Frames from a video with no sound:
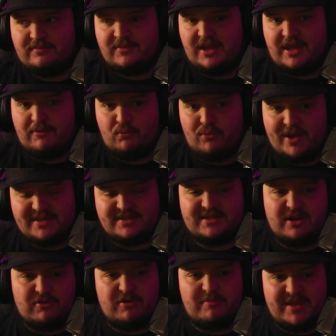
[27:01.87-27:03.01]
it weighs
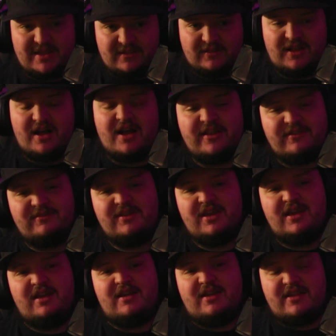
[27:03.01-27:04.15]
down on me a lot,
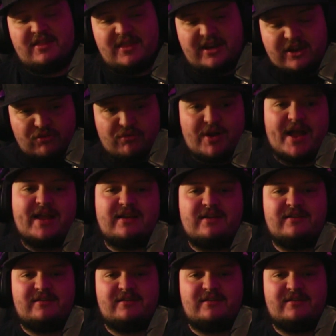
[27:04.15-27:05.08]
and then I crack,